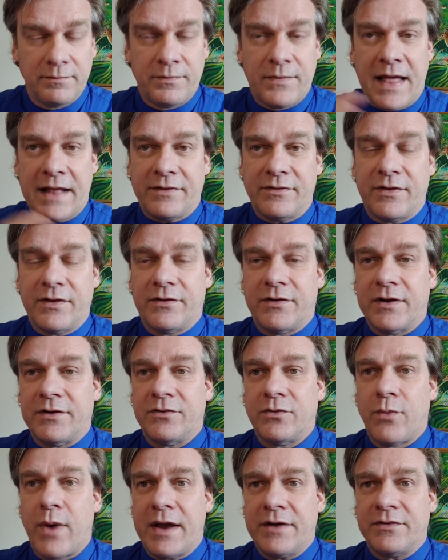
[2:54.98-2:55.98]
that's the
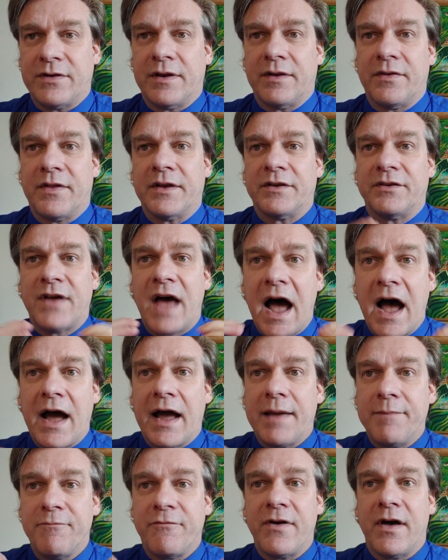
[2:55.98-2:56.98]
situation. The
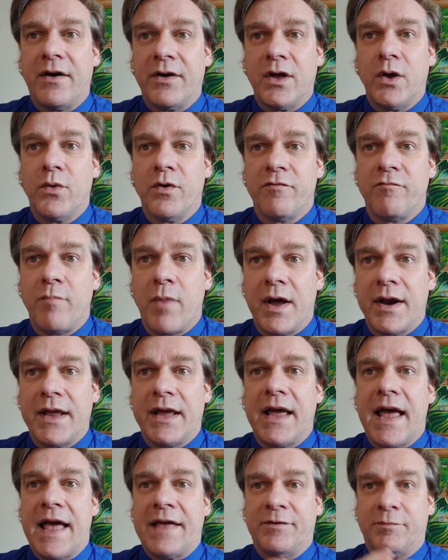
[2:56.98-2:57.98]
time value of
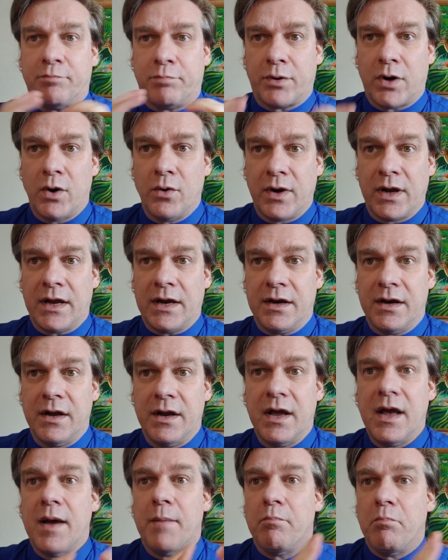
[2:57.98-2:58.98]
money has broken.
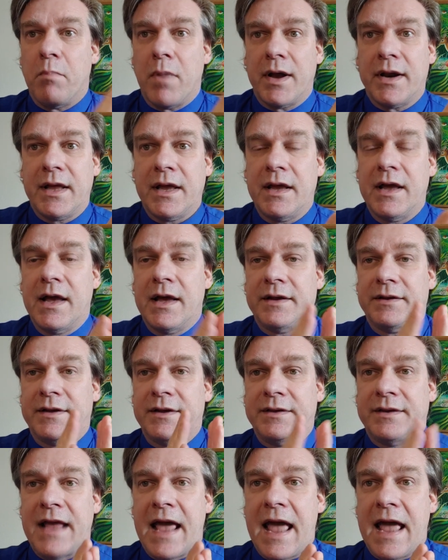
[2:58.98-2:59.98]
Money
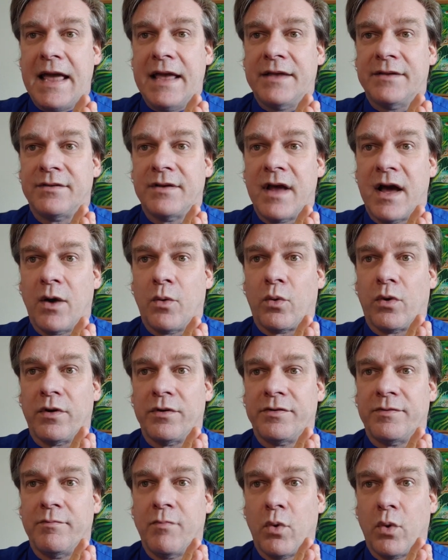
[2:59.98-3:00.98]
today is not
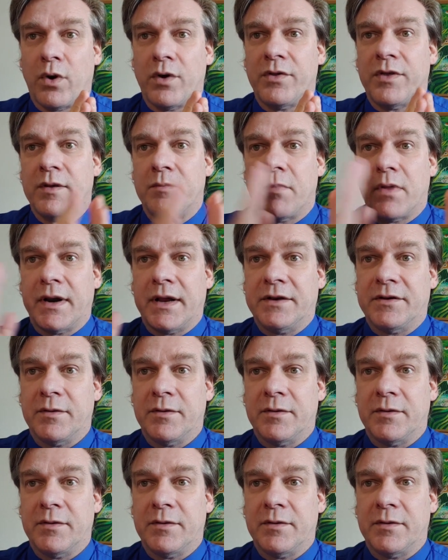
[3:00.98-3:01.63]
worth more than money